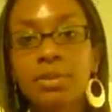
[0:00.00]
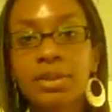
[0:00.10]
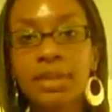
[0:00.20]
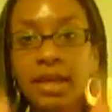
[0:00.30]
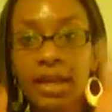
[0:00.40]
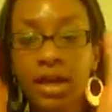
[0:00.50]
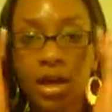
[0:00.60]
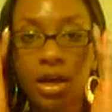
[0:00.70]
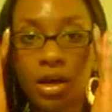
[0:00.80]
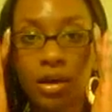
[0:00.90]
agree with
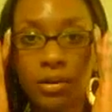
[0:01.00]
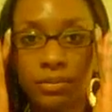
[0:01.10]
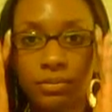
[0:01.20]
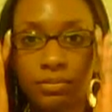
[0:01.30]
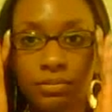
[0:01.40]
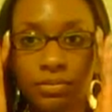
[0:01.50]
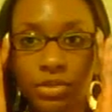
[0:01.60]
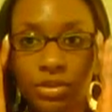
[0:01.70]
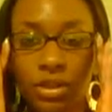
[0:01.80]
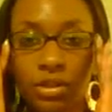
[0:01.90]
that.
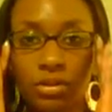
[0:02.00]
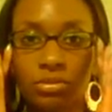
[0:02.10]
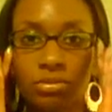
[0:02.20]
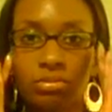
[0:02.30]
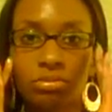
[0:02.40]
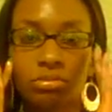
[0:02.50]
You know,